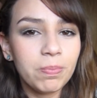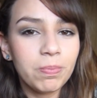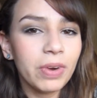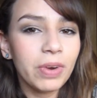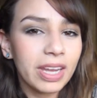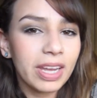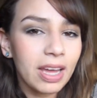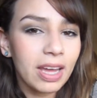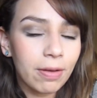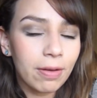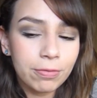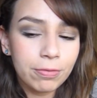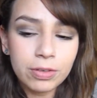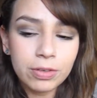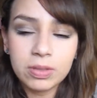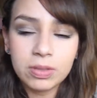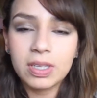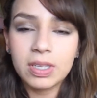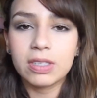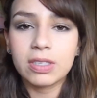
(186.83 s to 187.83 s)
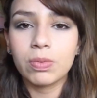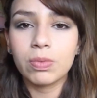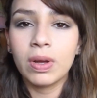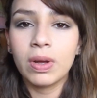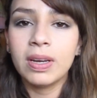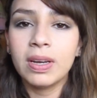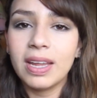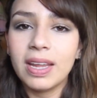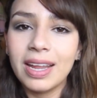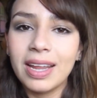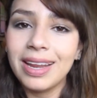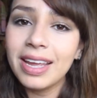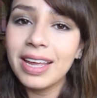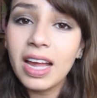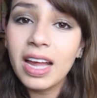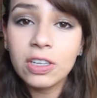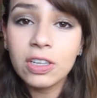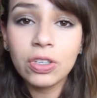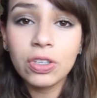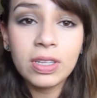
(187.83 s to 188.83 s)
break up from this one and
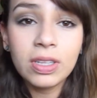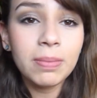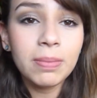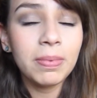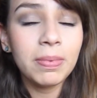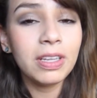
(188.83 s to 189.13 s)
I actually